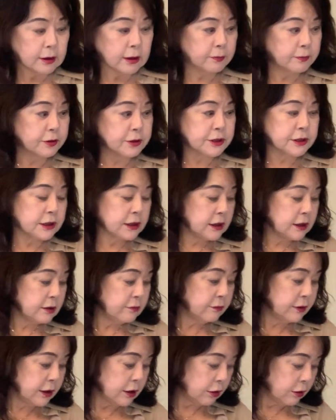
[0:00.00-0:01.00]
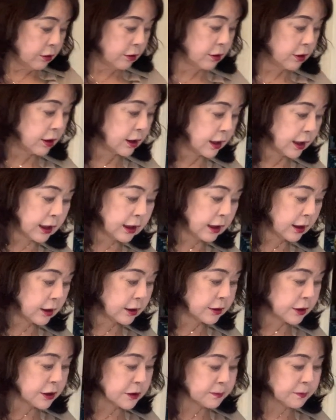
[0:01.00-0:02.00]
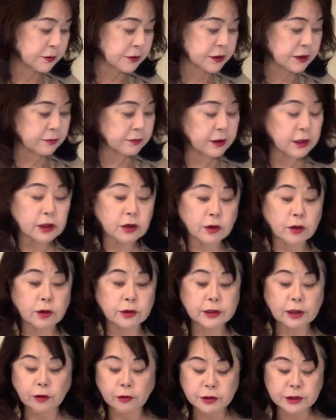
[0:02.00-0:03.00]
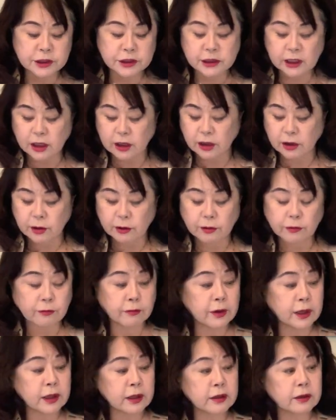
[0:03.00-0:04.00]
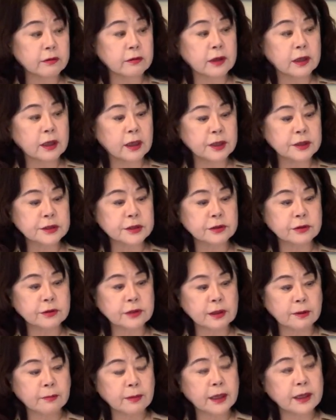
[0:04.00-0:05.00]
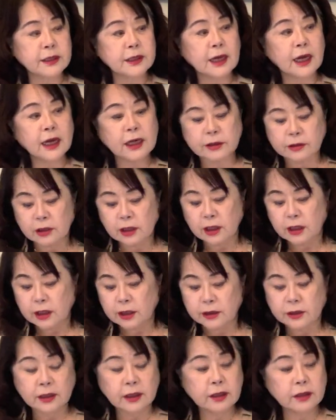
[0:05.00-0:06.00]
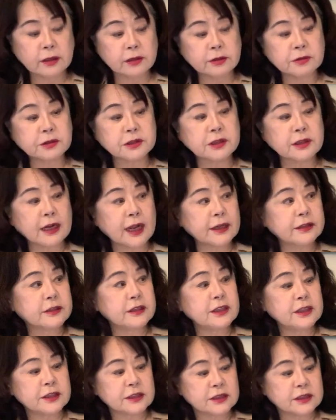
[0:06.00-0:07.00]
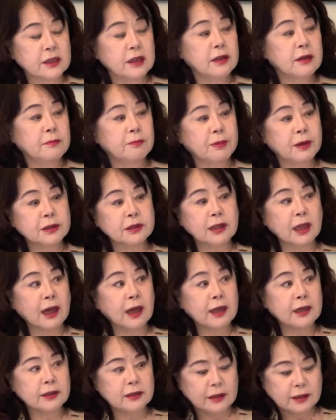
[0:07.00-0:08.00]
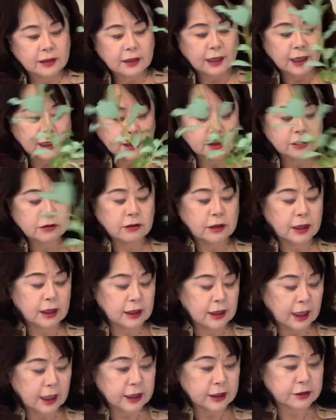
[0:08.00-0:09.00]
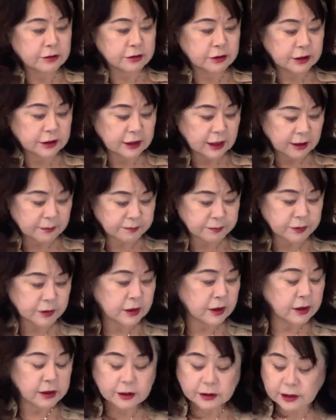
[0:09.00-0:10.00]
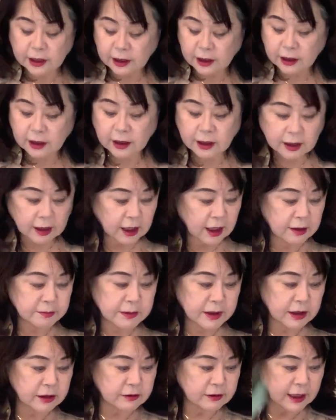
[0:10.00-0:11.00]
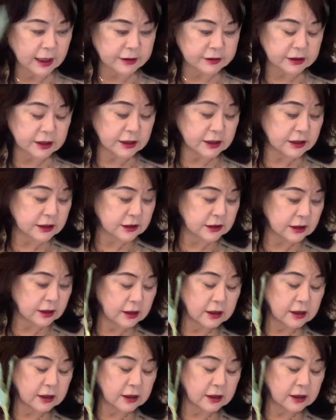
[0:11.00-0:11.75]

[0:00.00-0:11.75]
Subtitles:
pussy willow. And this pussy willow, the original, when I saw that my yard, they looks like this. But I cut and I clean up, then I make like this.